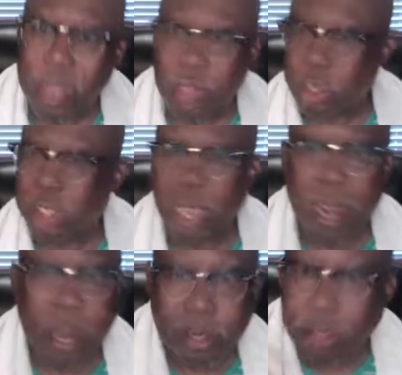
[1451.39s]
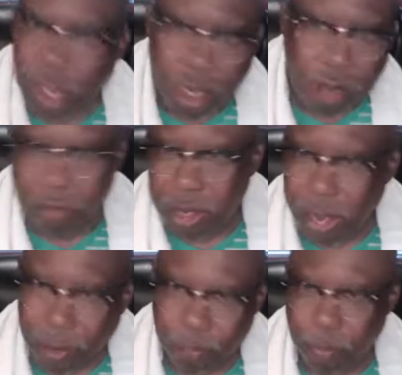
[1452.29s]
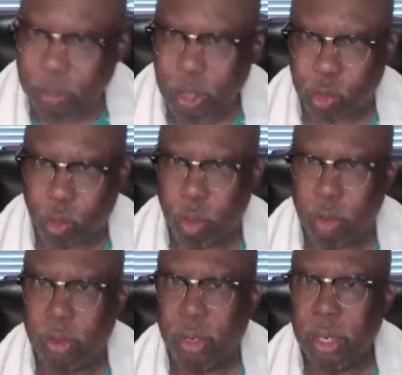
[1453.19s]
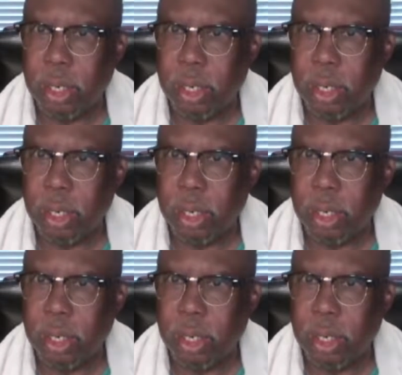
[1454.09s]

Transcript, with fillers: You can't deviate from this word.